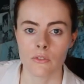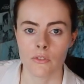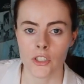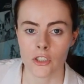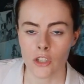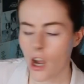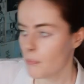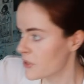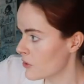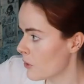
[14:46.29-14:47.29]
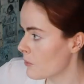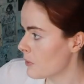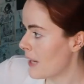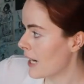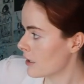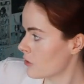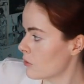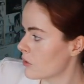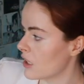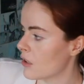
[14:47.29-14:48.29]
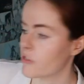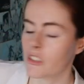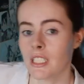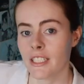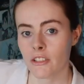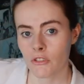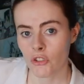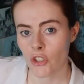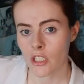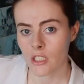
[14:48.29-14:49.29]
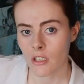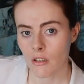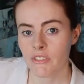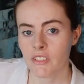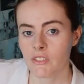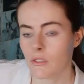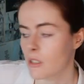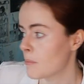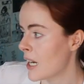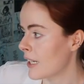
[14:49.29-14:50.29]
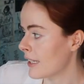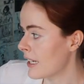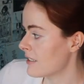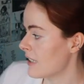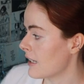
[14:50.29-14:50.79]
further up. So back to the overall hero's journey overview in my case,